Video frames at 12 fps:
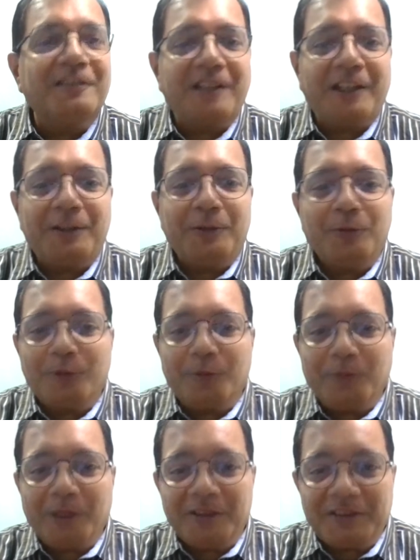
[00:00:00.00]
Thank you so
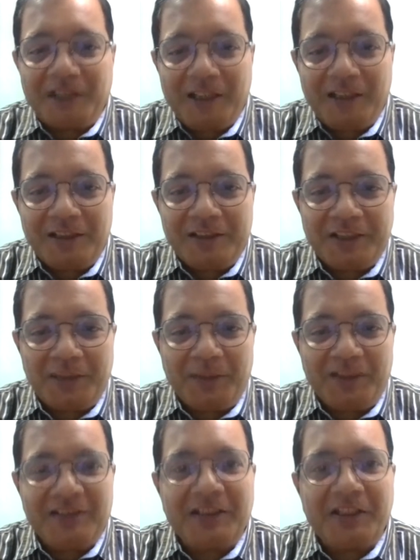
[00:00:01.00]
much. I'll just share
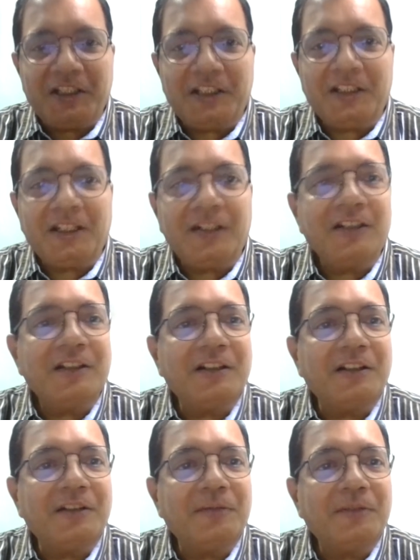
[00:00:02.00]
my screen and
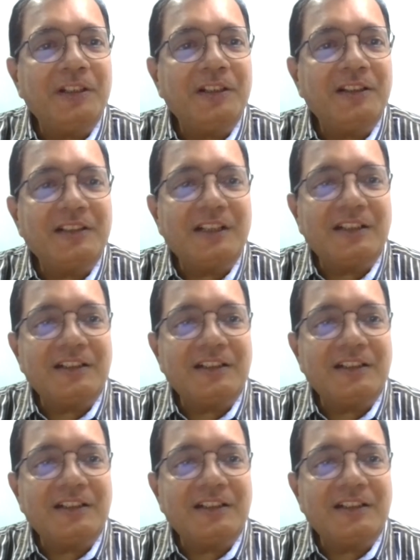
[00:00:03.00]
we'll just get